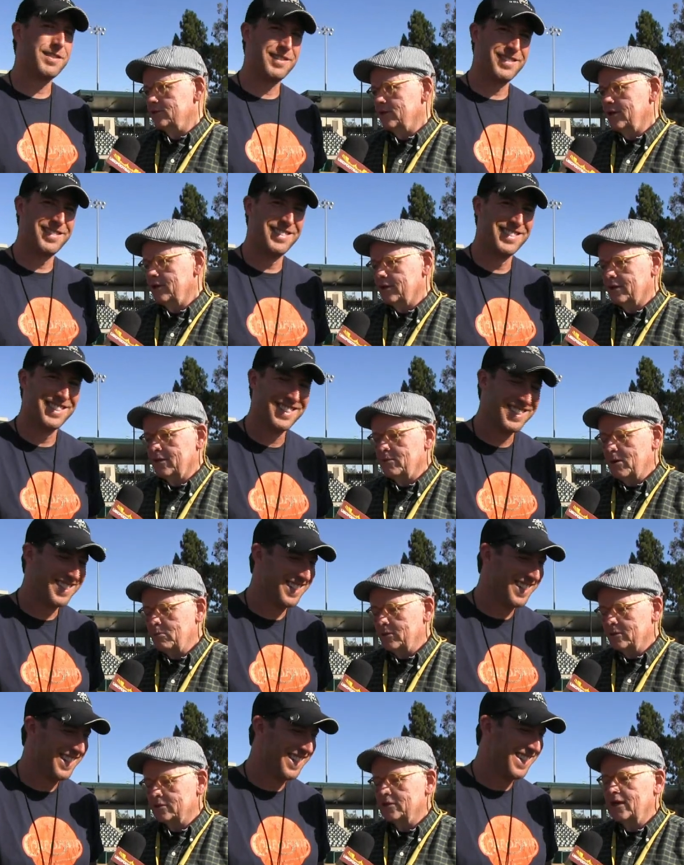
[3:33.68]
Speaker 1: try to come up
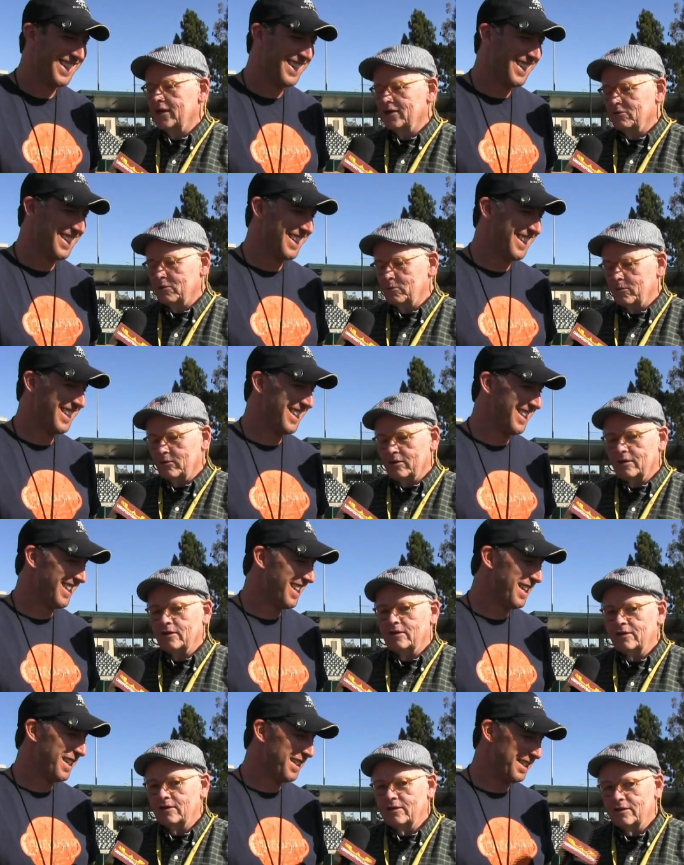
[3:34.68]
with a scouting report.
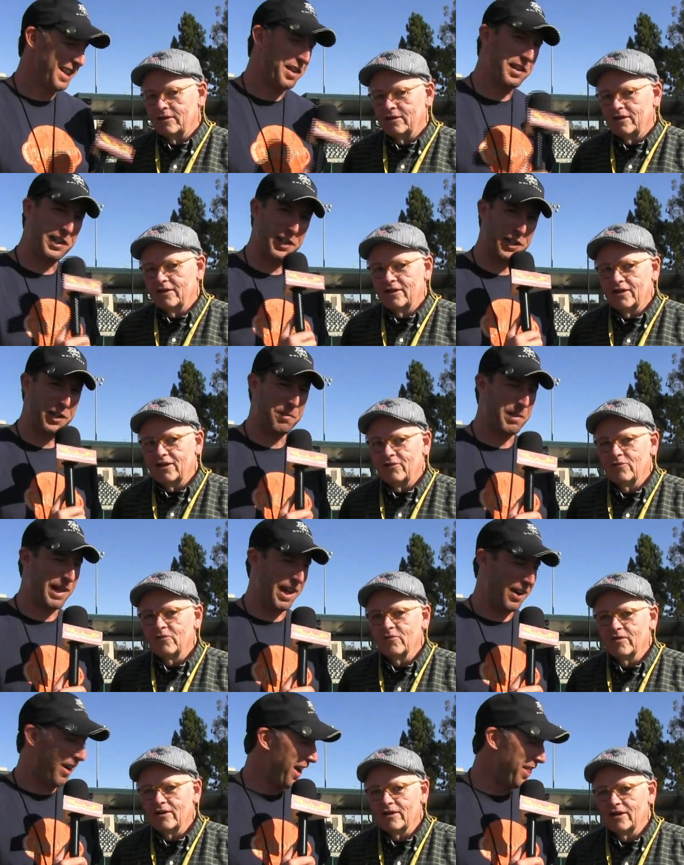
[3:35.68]
Speaker 2: Sounds like a good
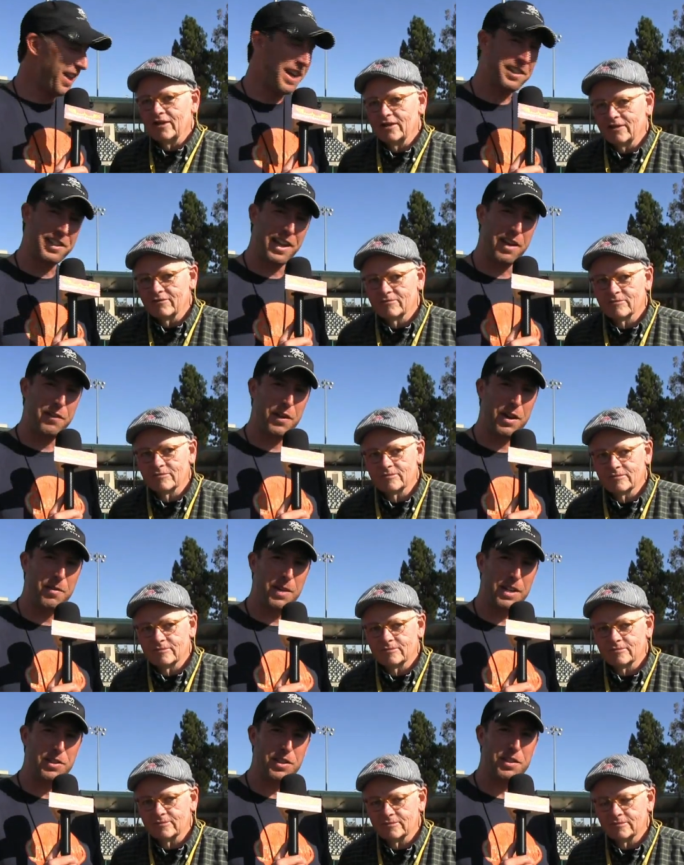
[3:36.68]
plan. All right. Thanks, Dan, very
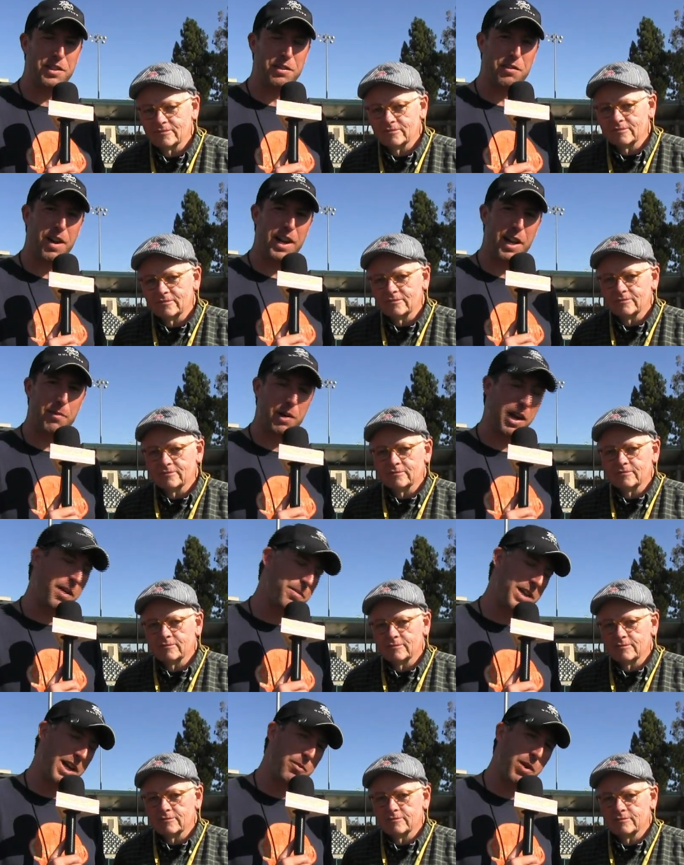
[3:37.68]
much. This is Ryan
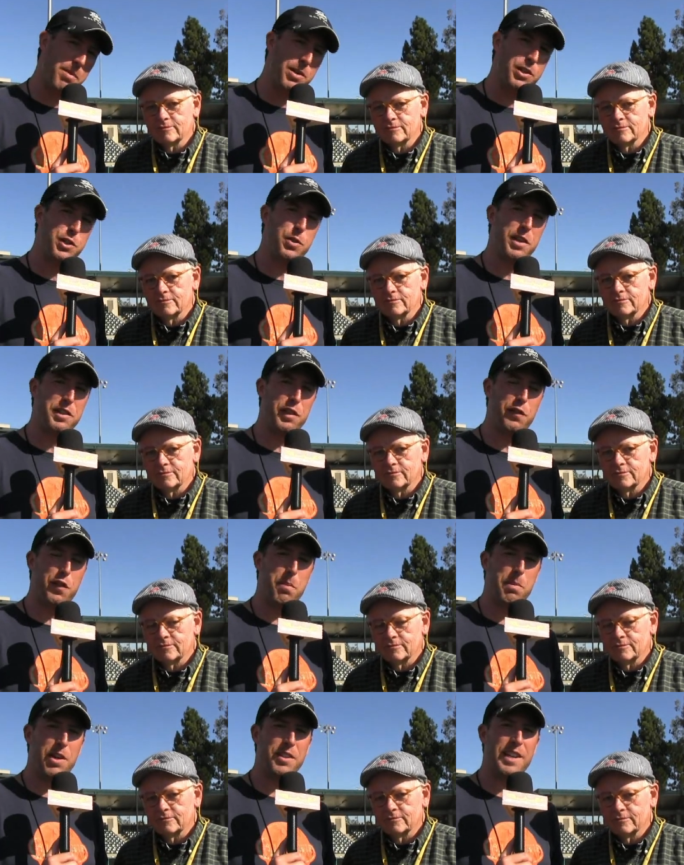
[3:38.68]
Abraham, Dan Weber,
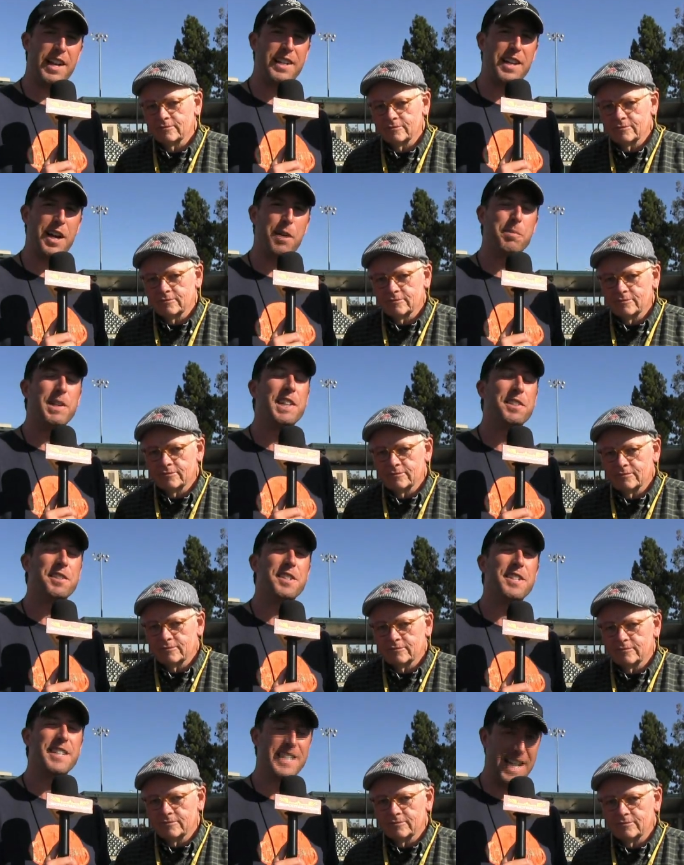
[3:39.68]
USCFootball.com,
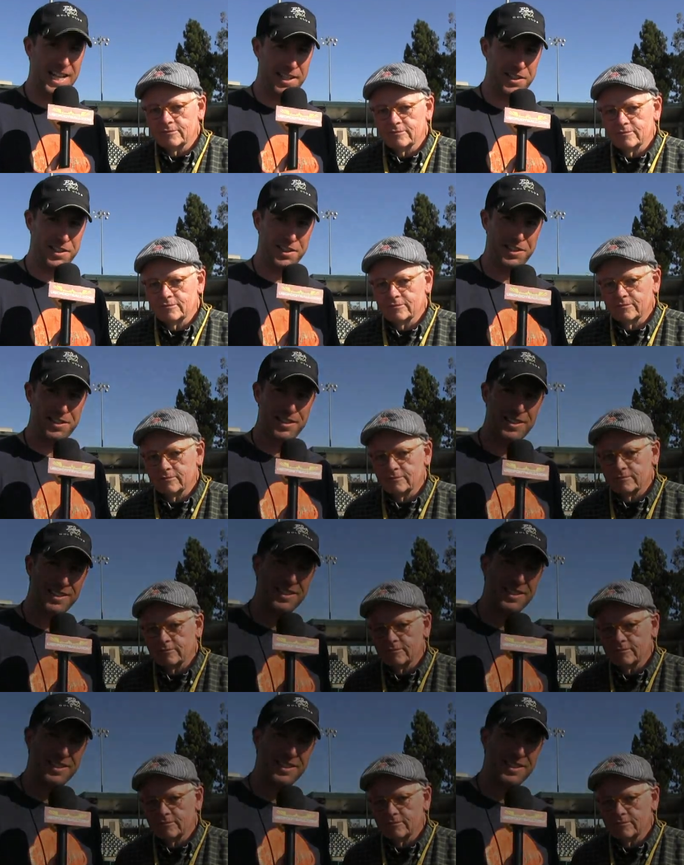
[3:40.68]
Instant Analysis.